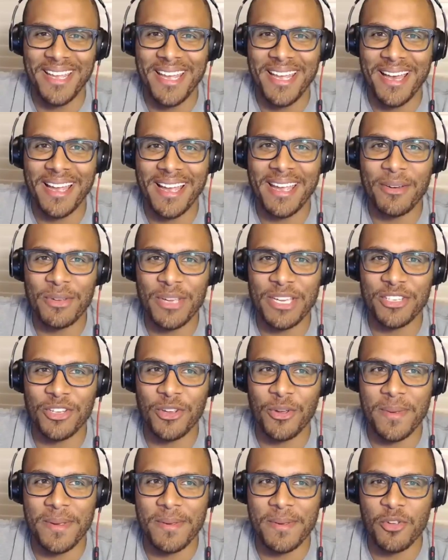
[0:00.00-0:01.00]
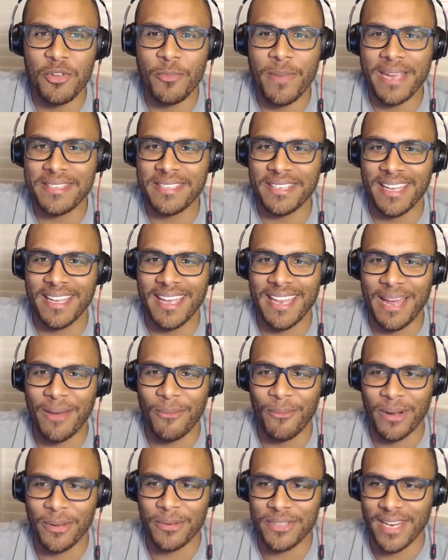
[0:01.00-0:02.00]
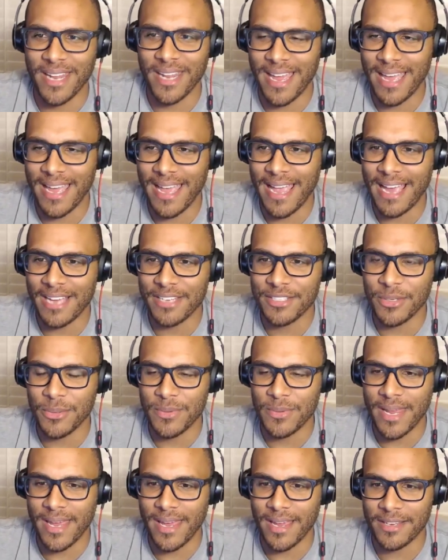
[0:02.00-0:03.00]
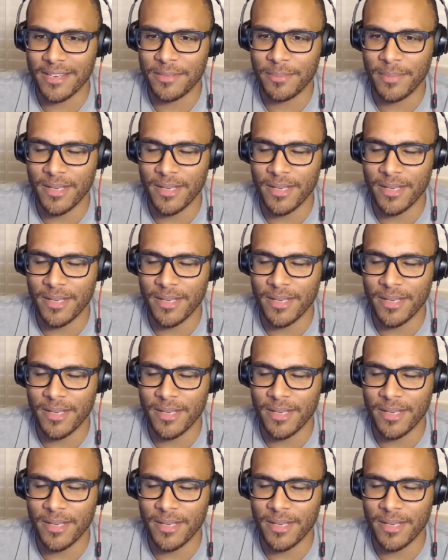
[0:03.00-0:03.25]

Uh, yeah, so you, you basically hit on what I was going to ask you next.